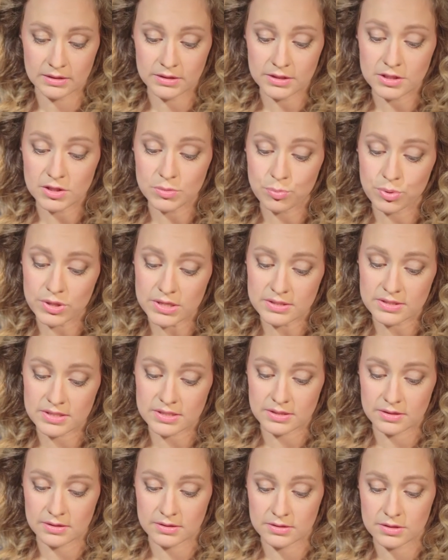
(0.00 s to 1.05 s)
Little
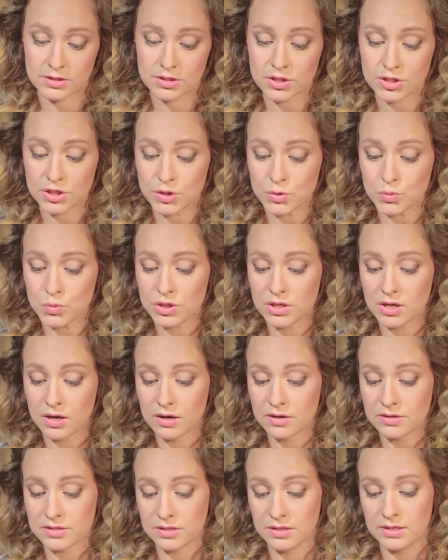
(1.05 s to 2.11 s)
prince stood
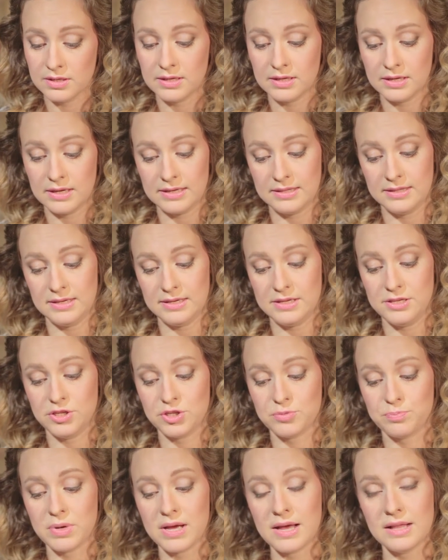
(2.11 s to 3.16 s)
guard at the
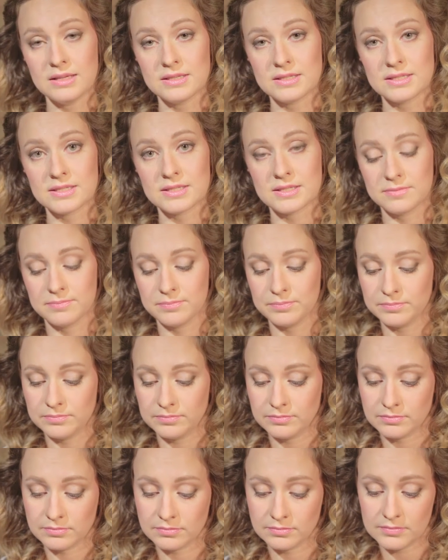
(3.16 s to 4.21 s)
each palace.
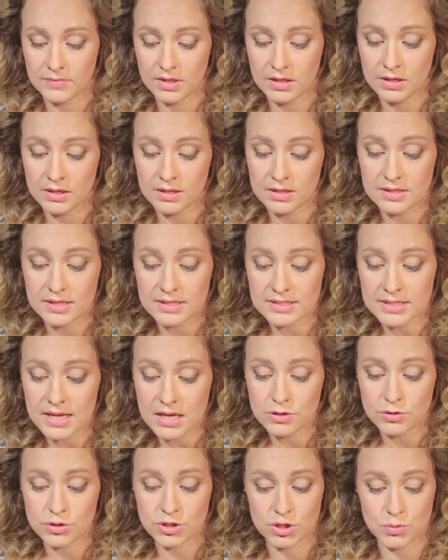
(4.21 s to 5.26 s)
They
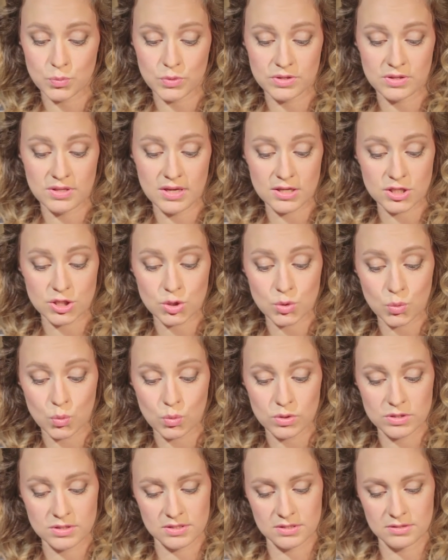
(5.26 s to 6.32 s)
saluted with their
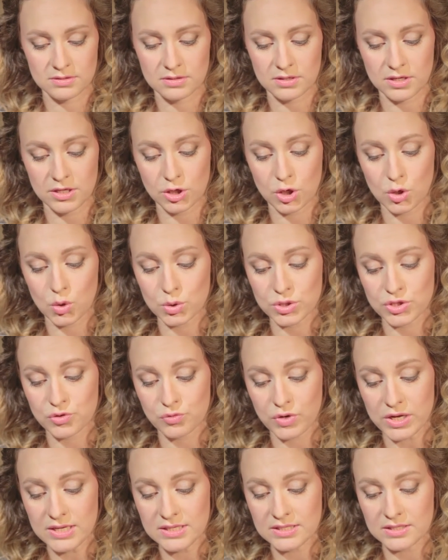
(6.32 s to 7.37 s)
swords and
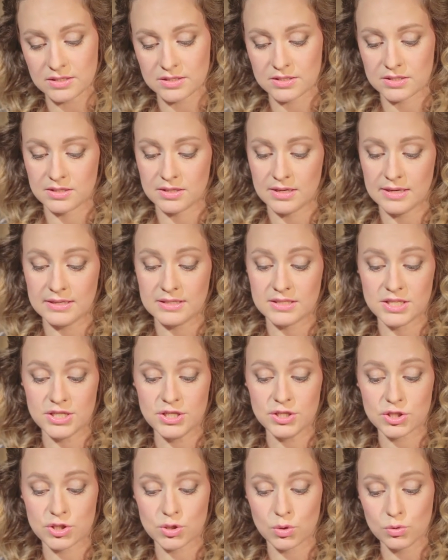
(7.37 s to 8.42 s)
caused raisins and
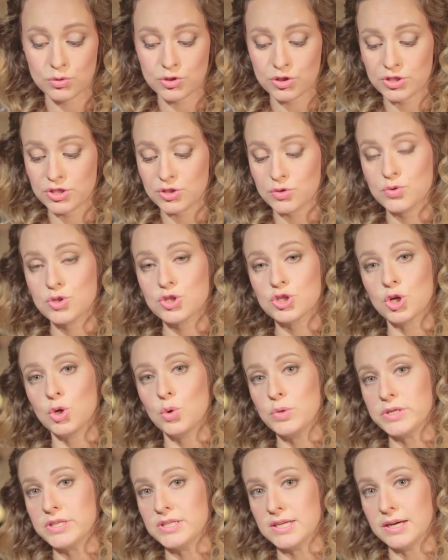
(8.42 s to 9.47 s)
tin soldiers to
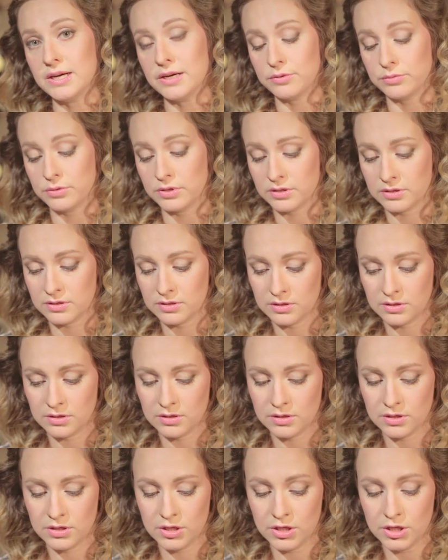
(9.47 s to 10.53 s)
show it down.
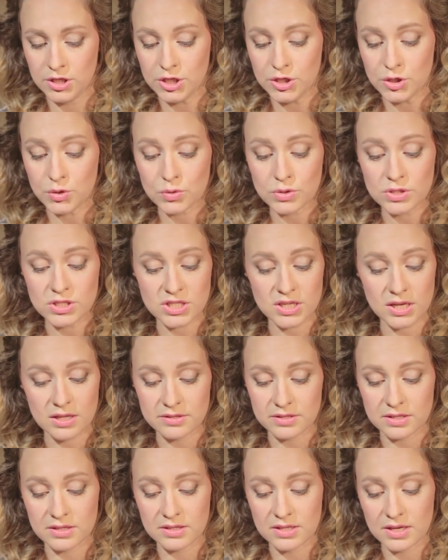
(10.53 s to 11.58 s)
You could
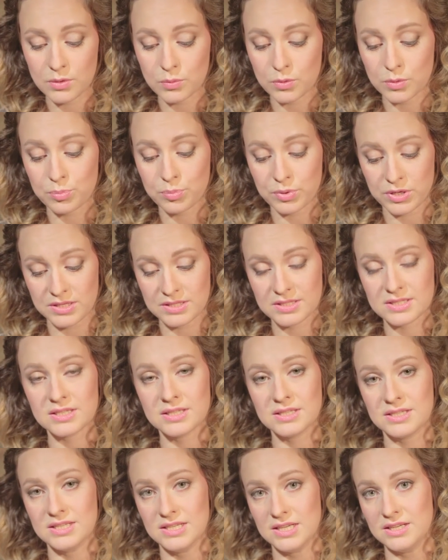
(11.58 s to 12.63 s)
tell that they were princes
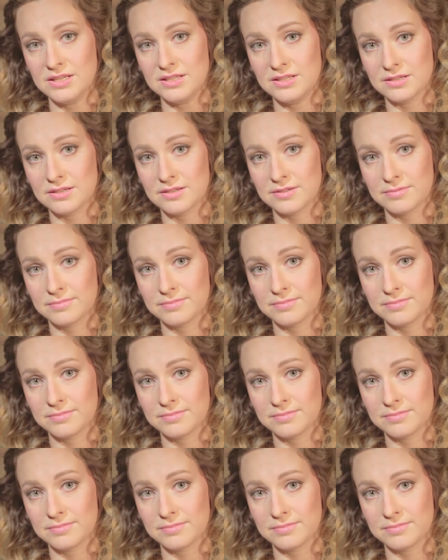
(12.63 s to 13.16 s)
indeed.